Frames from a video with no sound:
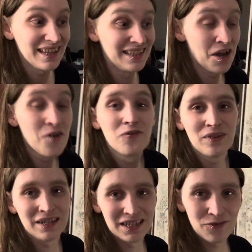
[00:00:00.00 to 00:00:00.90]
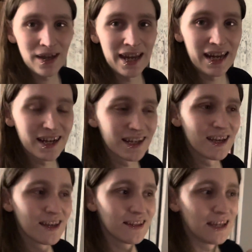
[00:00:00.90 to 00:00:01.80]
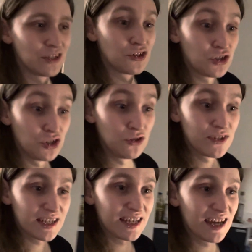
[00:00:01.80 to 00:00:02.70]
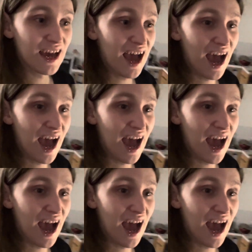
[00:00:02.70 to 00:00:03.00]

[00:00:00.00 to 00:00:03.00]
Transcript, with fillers: they don't think it's fake. They're just using it